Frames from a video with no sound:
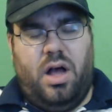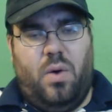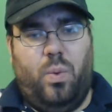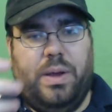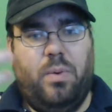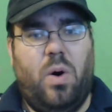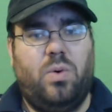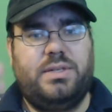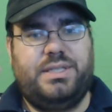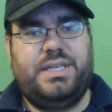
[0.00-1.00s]
we
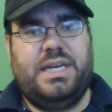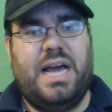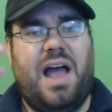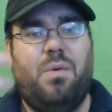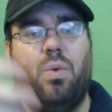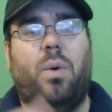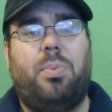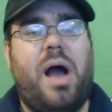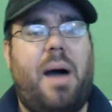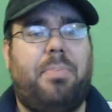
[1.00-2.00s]
won't see Hyrule
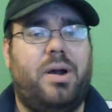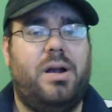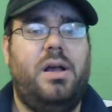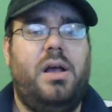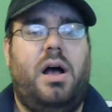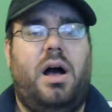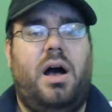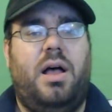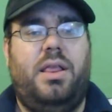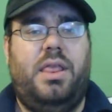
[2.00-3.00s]
proper.
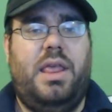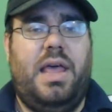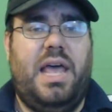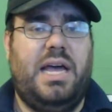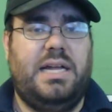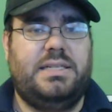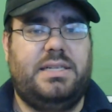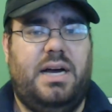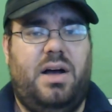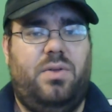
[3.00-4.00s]
And
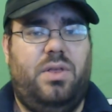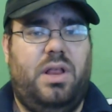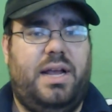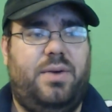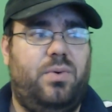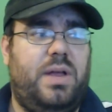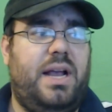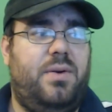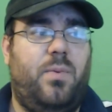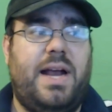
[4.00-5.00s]
like
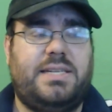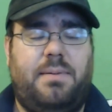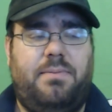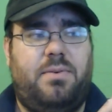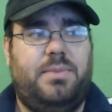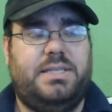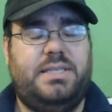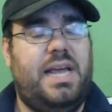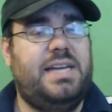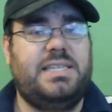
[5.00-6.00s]
Link wakes up from the
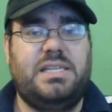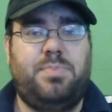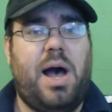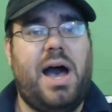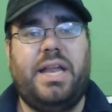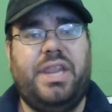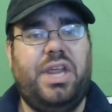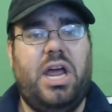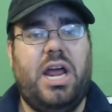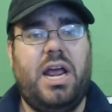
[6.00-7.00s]
stasis pod
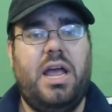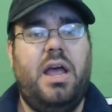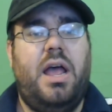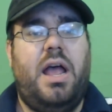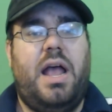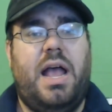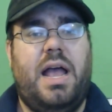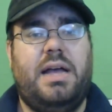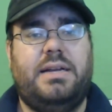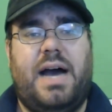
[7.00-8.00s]
thing,
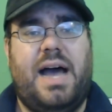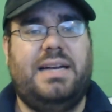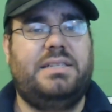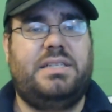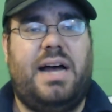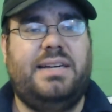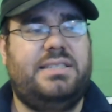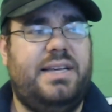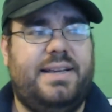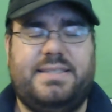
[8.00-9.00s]
and I just
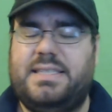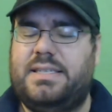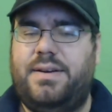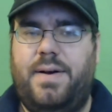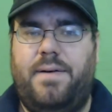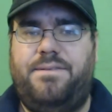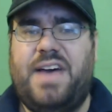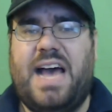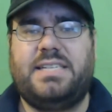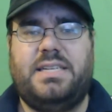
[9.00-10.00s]
think this is a
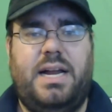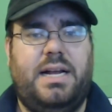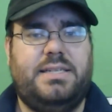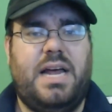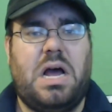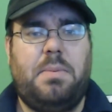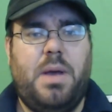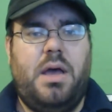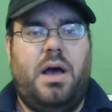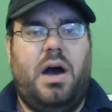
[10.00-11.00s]
fascinating setup,
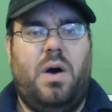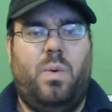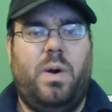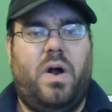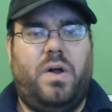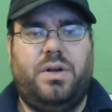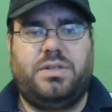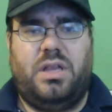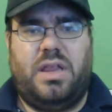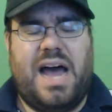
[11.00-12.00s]
where
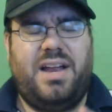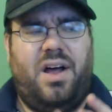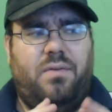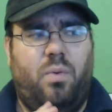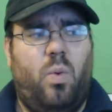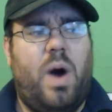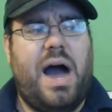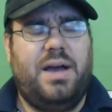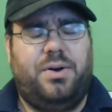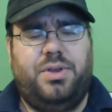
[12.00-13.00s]
there's a lot of
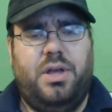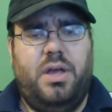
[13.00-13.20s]
wild